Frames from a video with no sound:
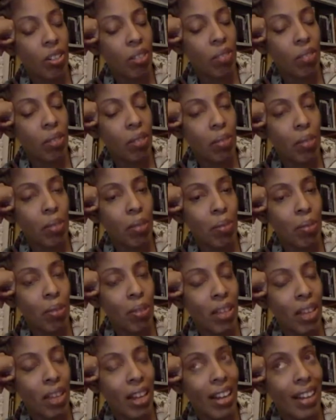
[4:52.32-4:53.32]
Do you remember
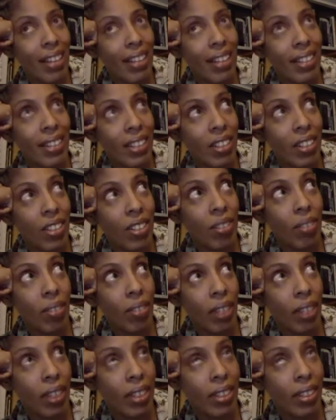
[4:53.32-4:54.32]
that? I did
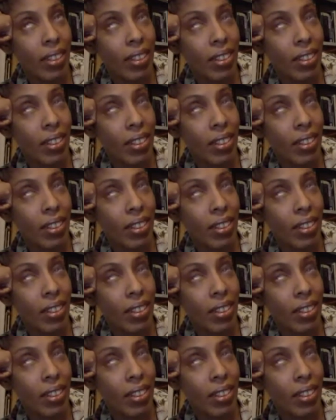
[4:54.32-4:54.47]
direct it.